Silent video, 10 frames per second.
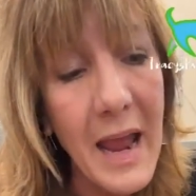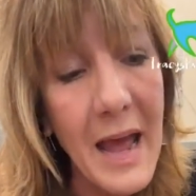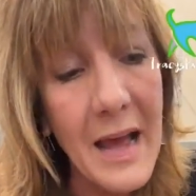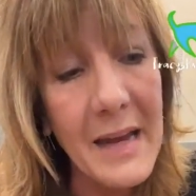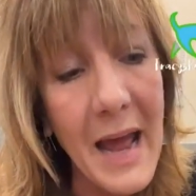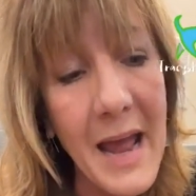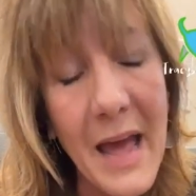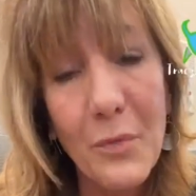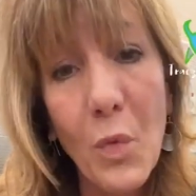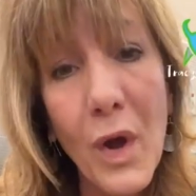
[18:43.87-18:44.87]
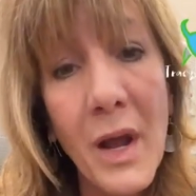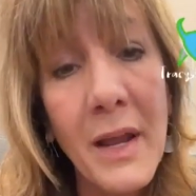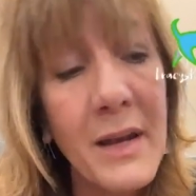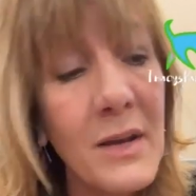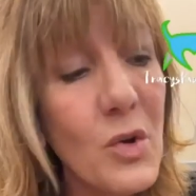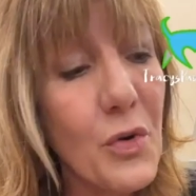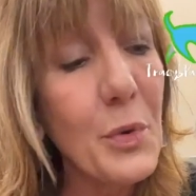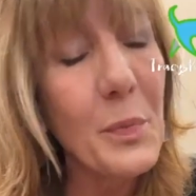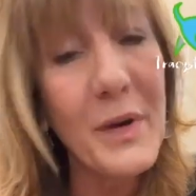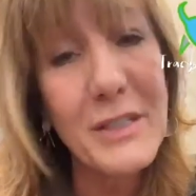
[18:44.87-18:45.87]
And I had one
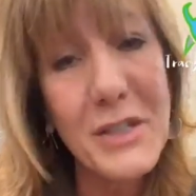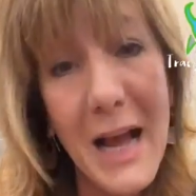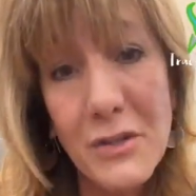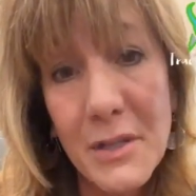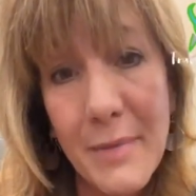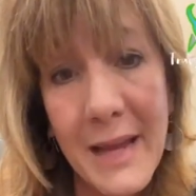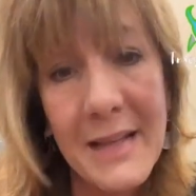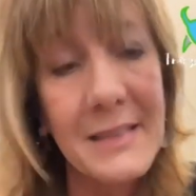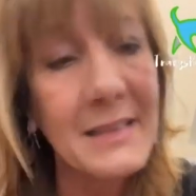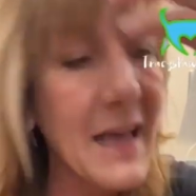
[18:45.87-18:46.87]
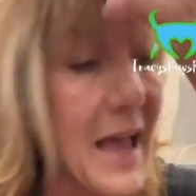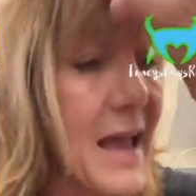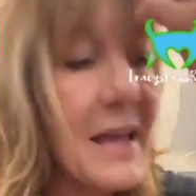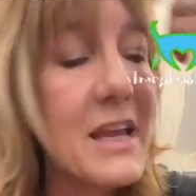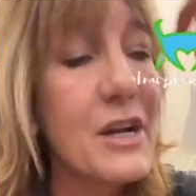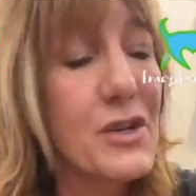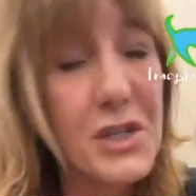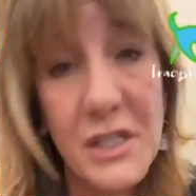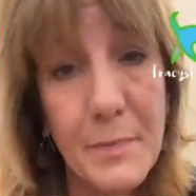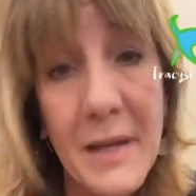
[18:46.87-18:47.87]
group reach out to me and say,
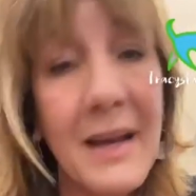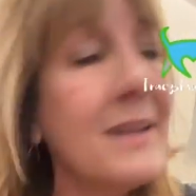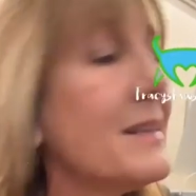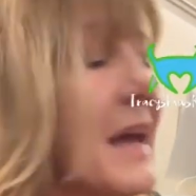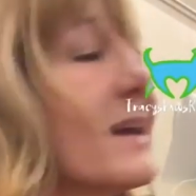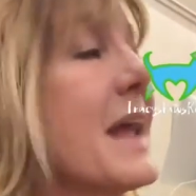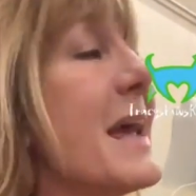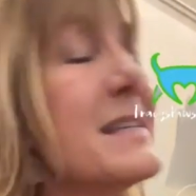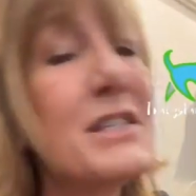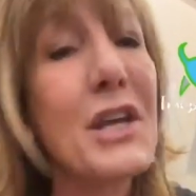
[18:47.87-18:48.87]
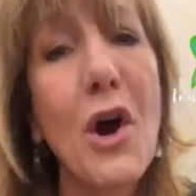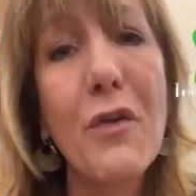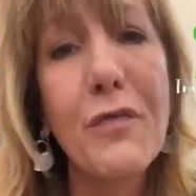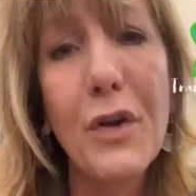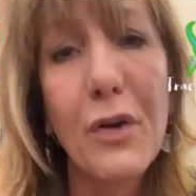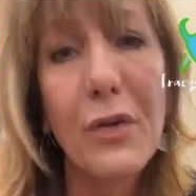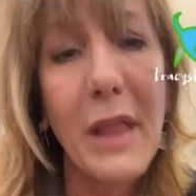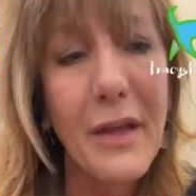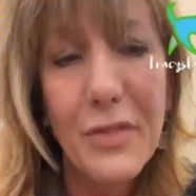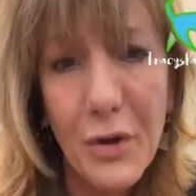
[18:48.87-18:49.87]
she's been at like an ACO for
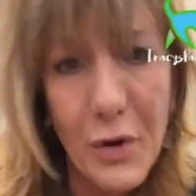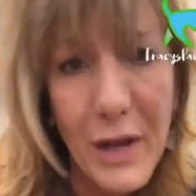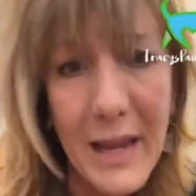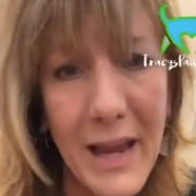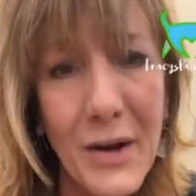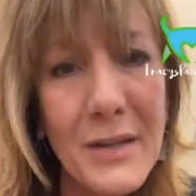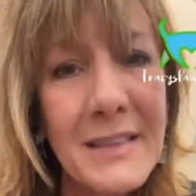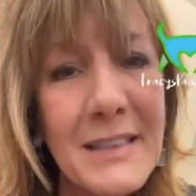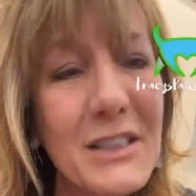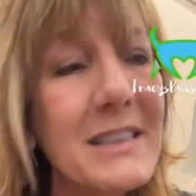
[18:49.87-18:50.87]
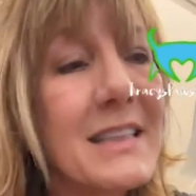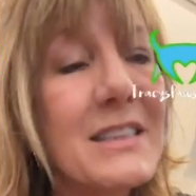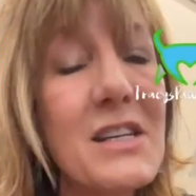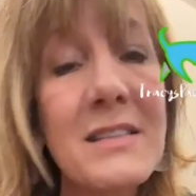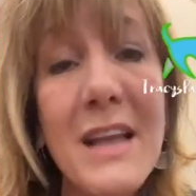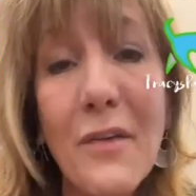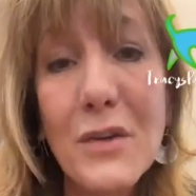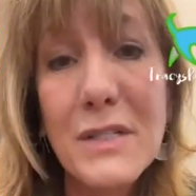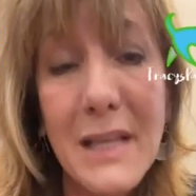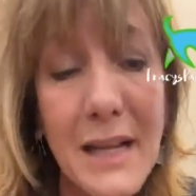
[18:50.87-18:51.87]
like 30 years. She says she's
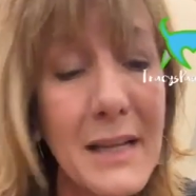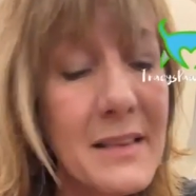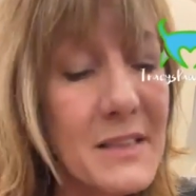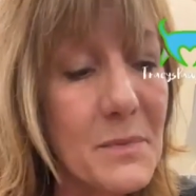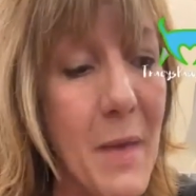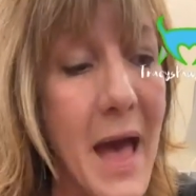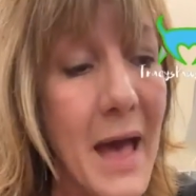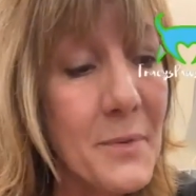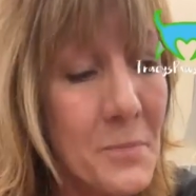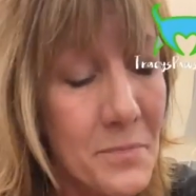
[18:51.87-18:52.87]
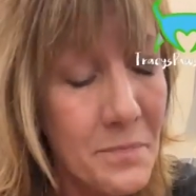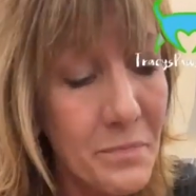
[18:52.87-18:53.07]
never seen it this bad,